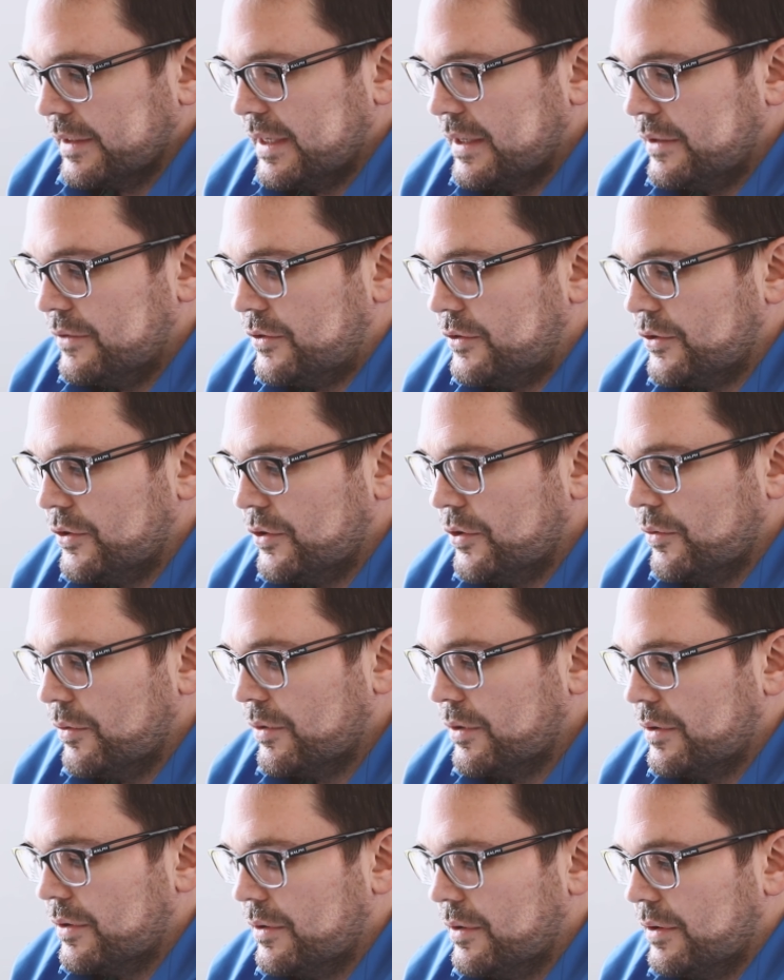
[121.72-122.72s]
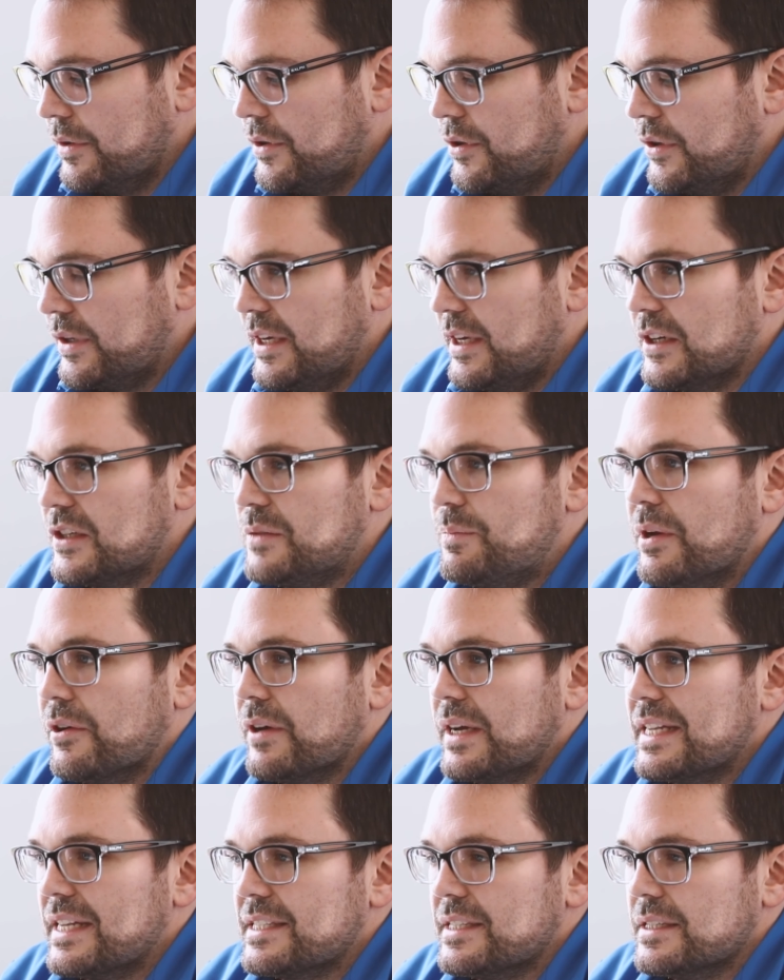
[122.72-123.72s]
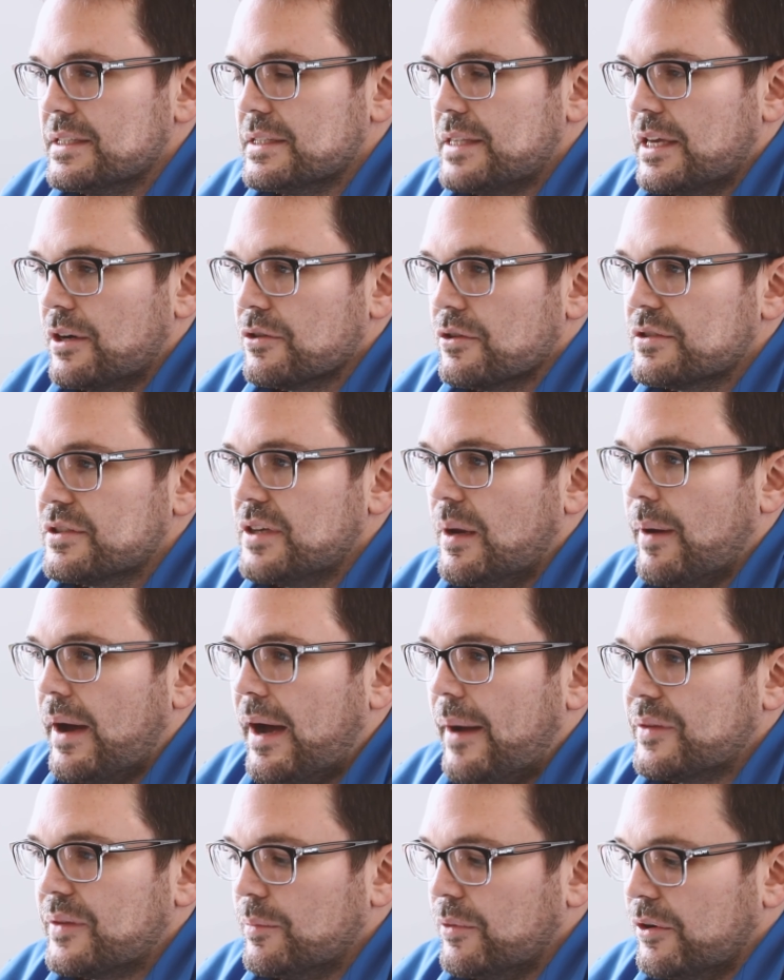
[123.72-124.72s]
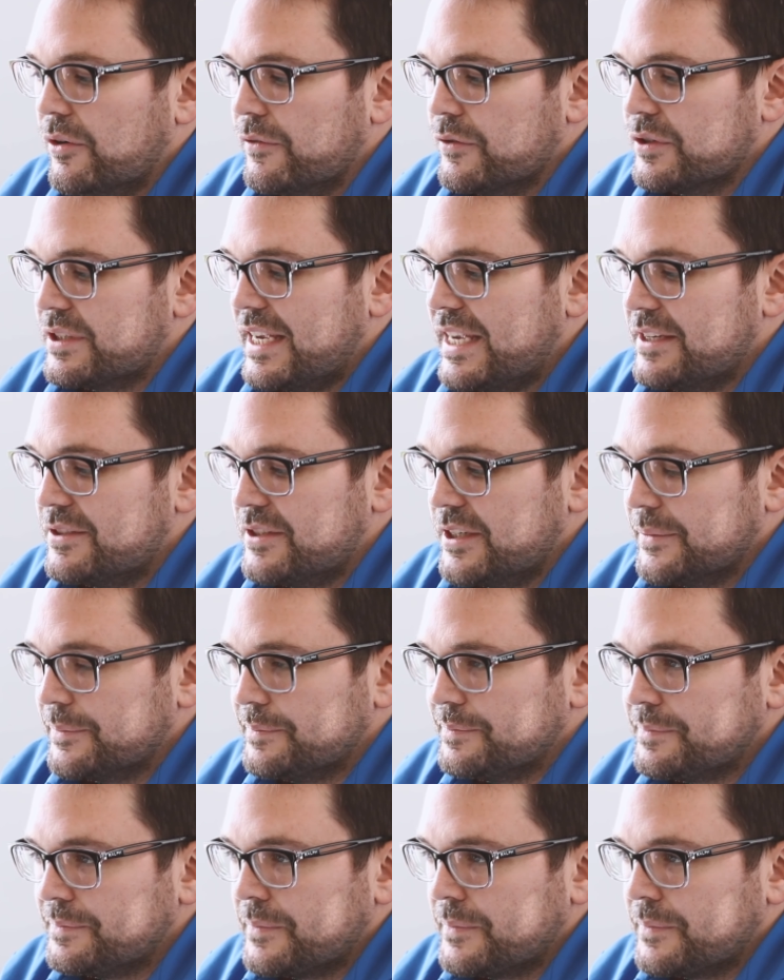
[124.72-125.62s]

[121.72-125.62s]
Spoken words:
lead to cookie experiences that are suboptimal for tasting.